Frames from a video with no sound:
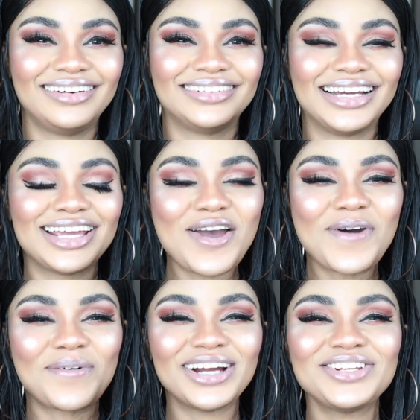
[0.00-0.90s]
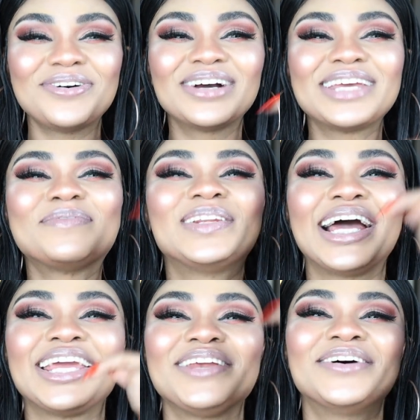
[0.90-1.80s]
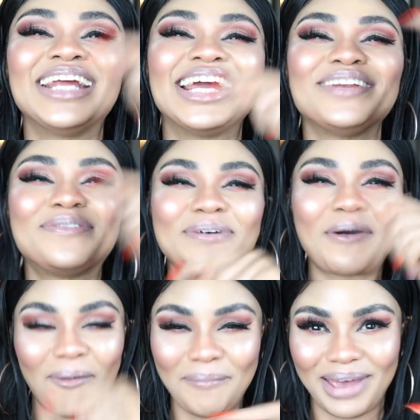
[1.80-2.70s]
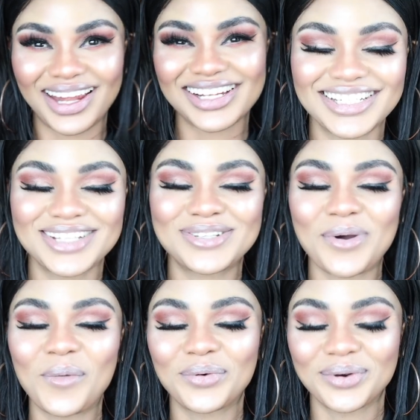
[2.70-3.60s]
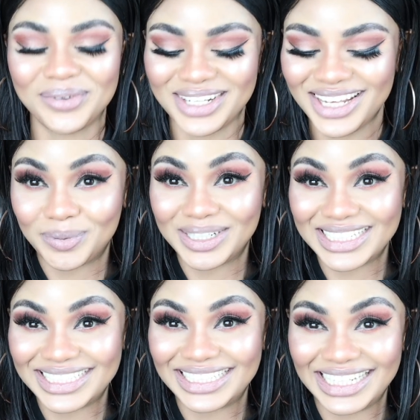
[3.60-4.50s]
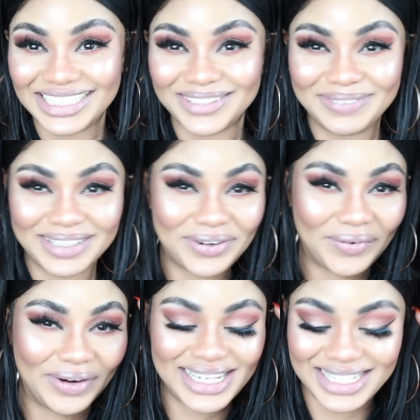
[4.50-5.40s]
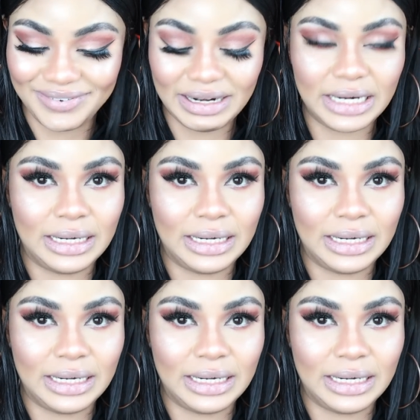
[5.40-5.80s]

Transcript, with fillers: Like, why do you all keep liking on hateful comments? This is so rude. One is saying something crazy right